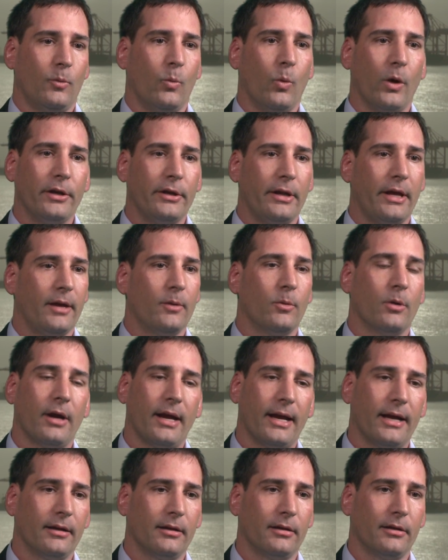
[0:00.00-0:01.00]
One day we're
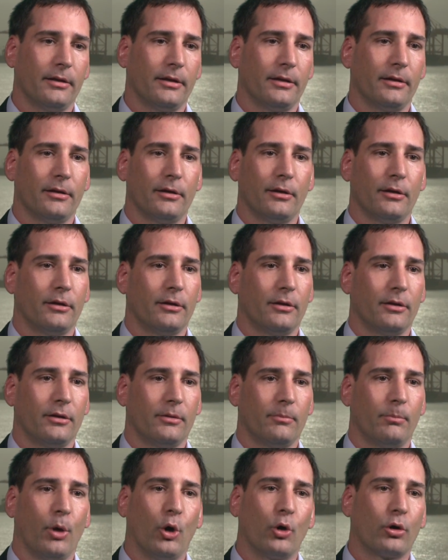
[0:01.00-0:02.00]
handling
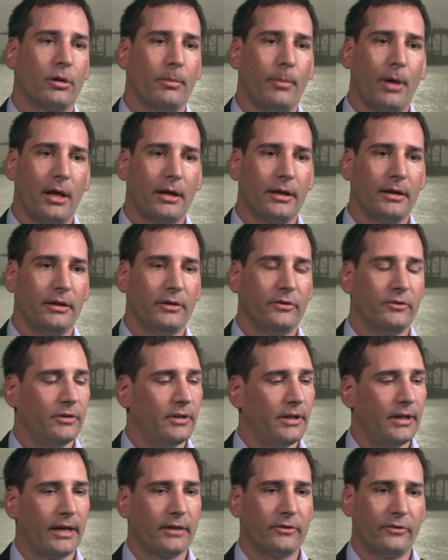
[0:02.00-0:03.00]
bulk commodities,
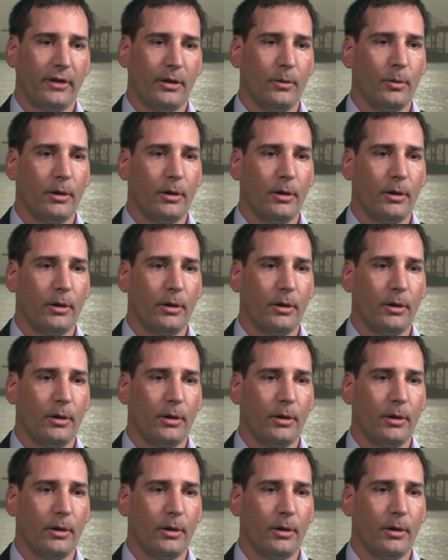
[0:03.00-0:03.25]
and the next day